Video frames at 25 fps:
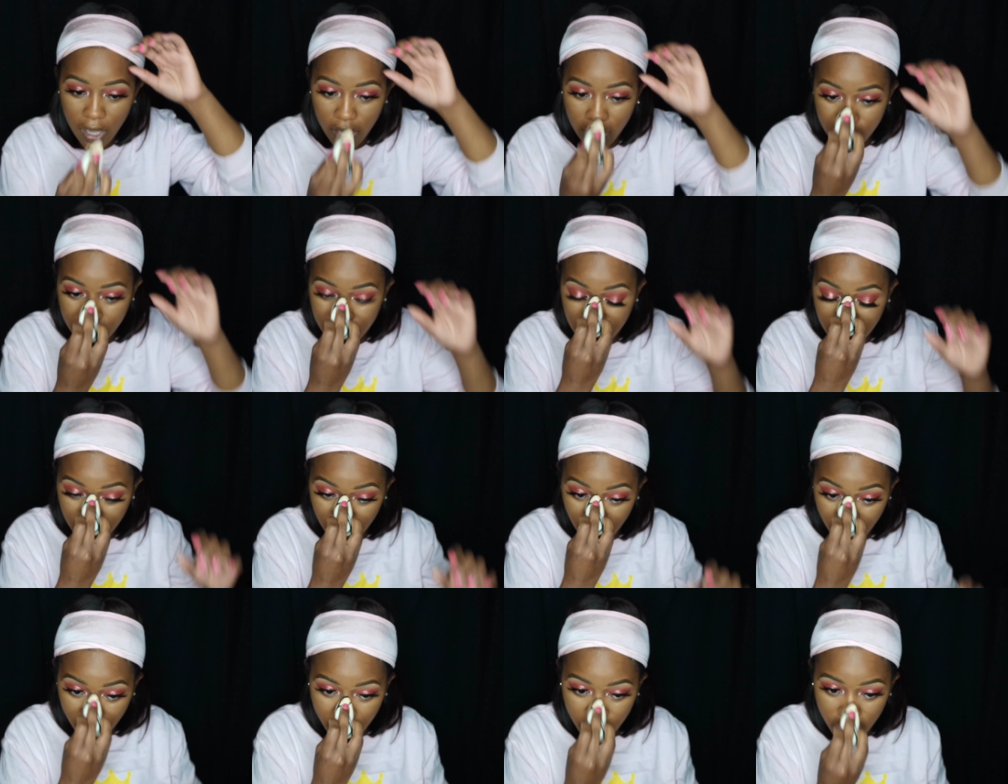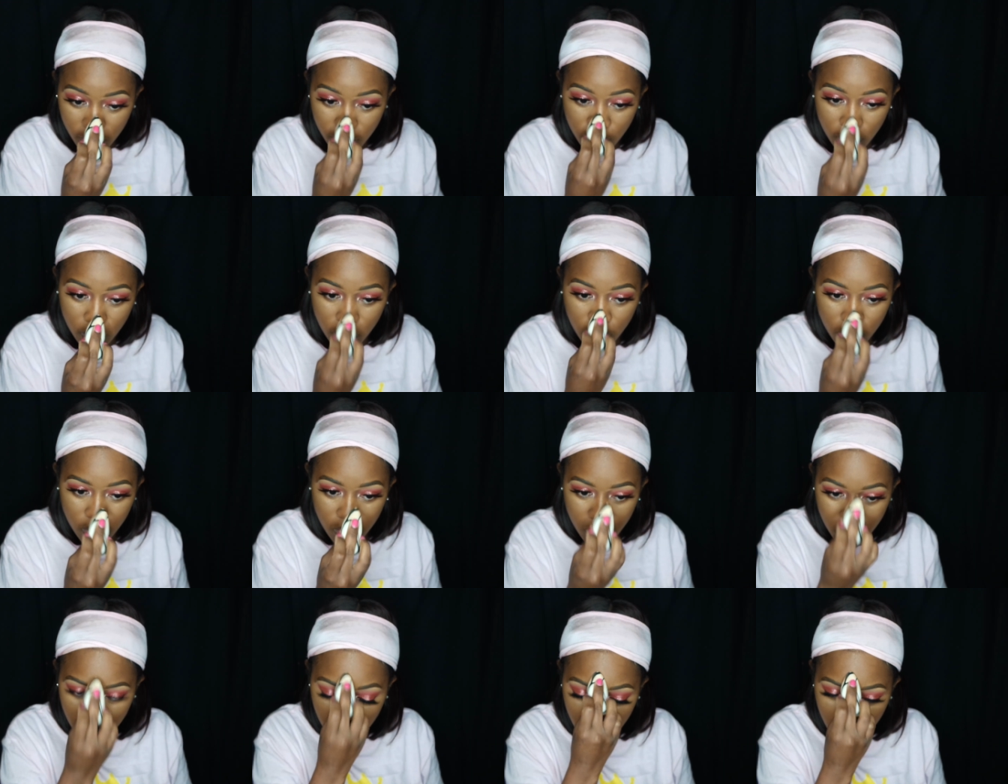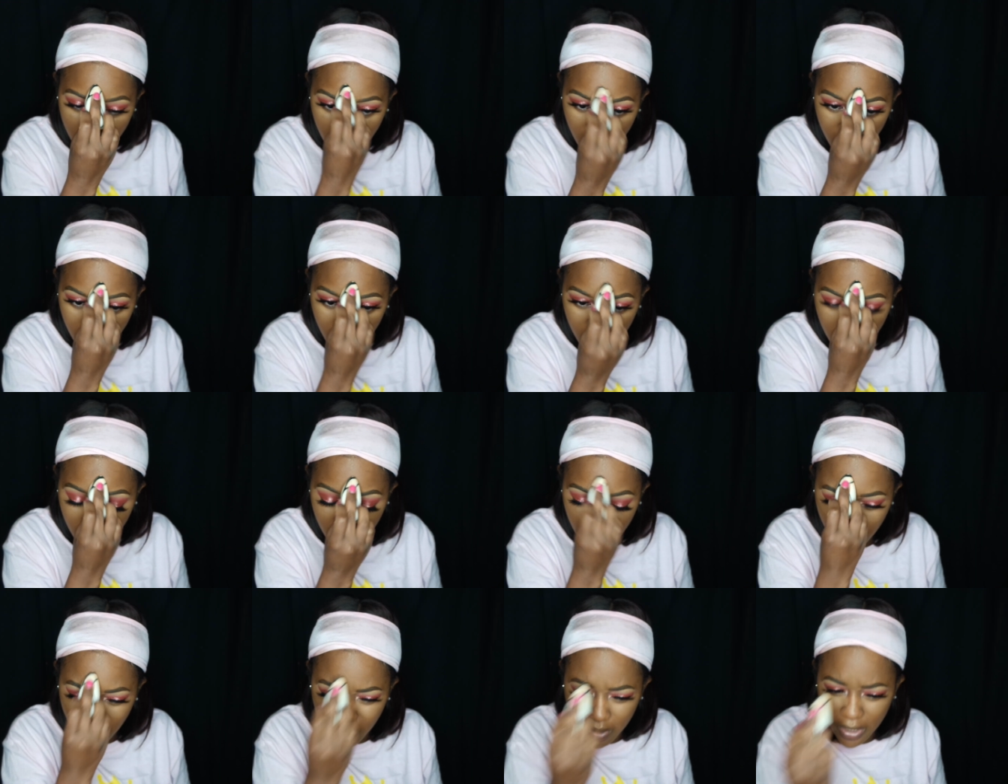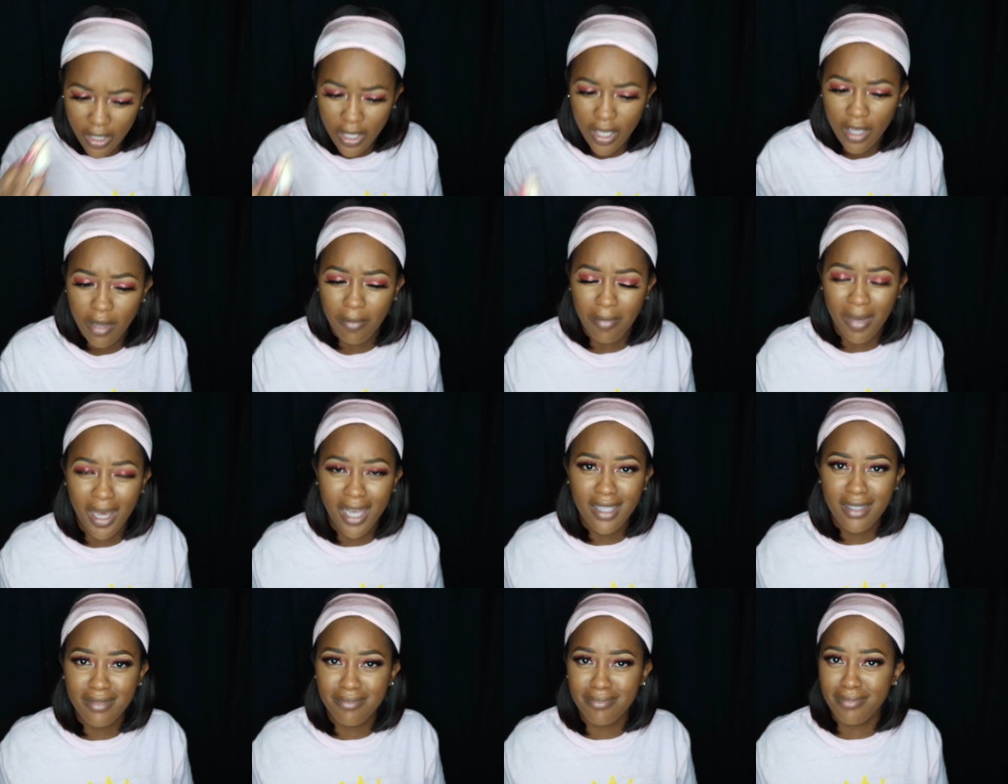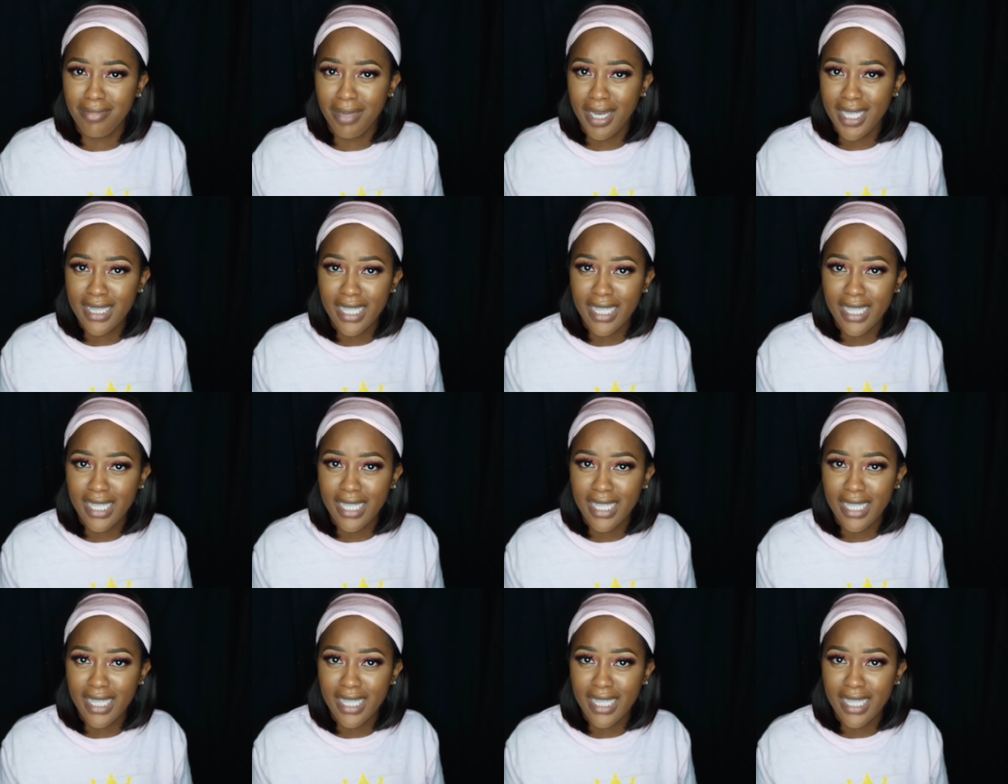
as well. But yeah, my